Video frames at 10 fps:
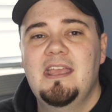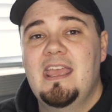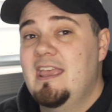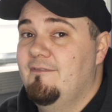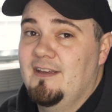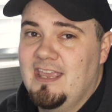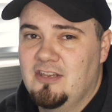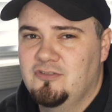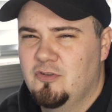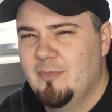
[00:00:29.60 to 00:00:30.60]
if I
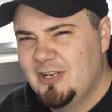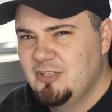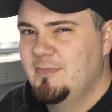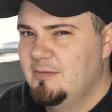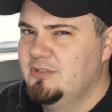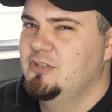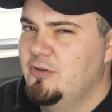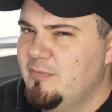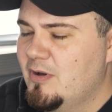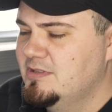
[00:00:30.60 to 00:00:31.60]
can't show you, but I should be able to show
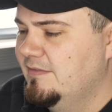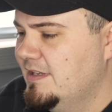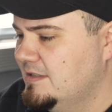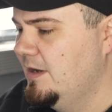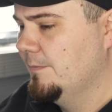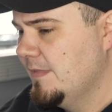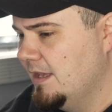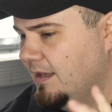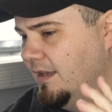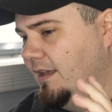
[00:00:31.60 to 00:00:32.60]
you most of it. So
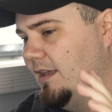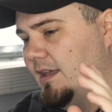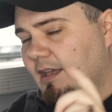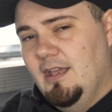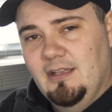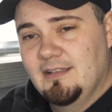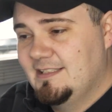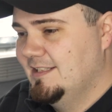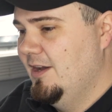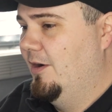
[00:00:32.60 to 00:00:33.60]

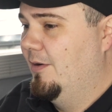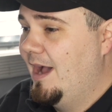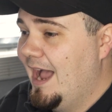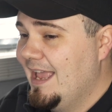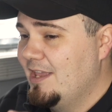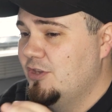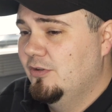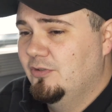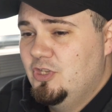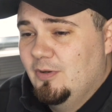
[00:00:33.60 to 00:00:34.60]
let's go.
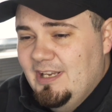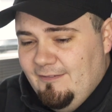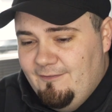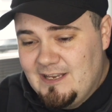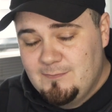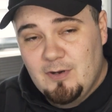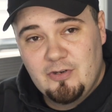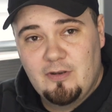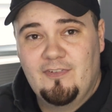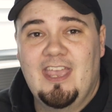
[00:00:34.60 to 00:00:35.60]
You'll get a Facebook
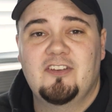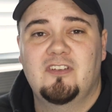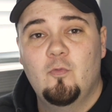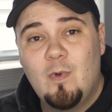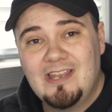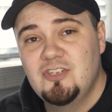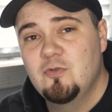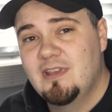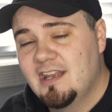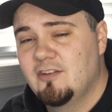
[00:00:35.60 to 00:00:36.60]
notification when
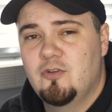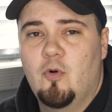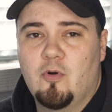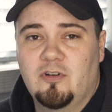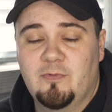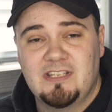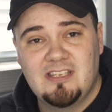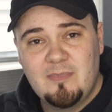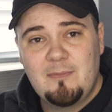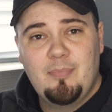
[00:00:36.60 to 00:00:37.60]
you get a new order. When
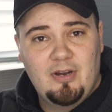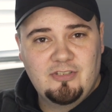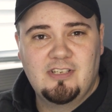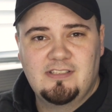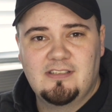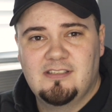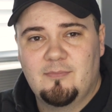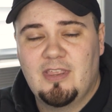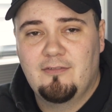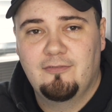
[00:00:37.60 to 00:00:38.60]
somebody purchases
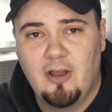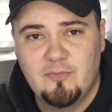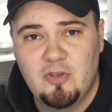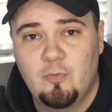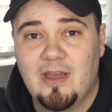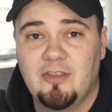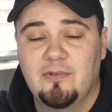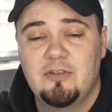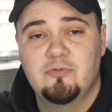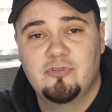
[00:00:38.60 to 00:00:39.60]
something from you, whether
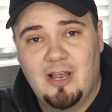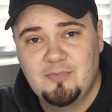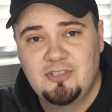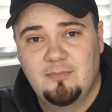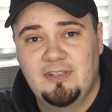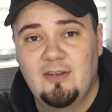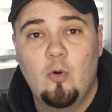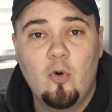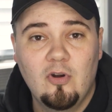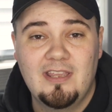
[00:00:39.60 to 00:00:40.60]
you drop shipped it
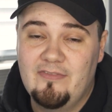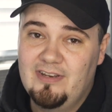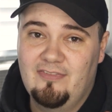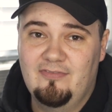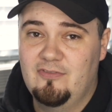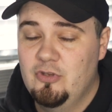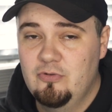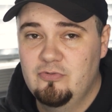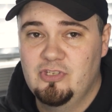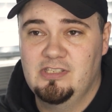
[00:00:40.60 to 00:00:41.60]
or even if
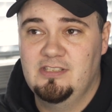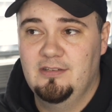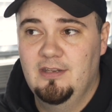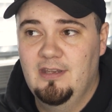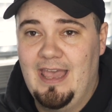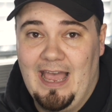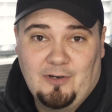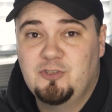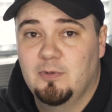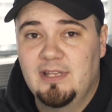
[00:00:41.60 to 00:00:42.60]
you just
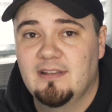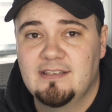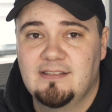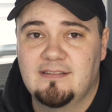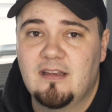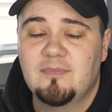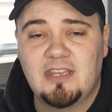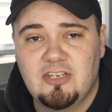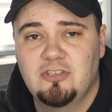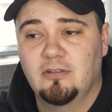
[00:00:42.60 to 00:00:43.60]
actually listed
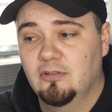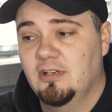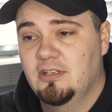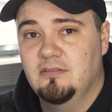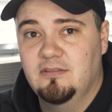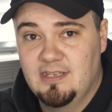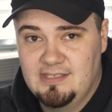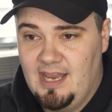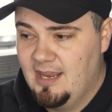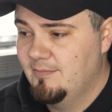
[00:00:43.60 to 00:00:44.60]
something, it should look the
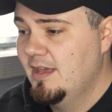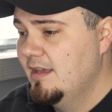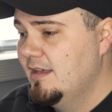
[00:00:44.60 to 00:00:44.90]
same.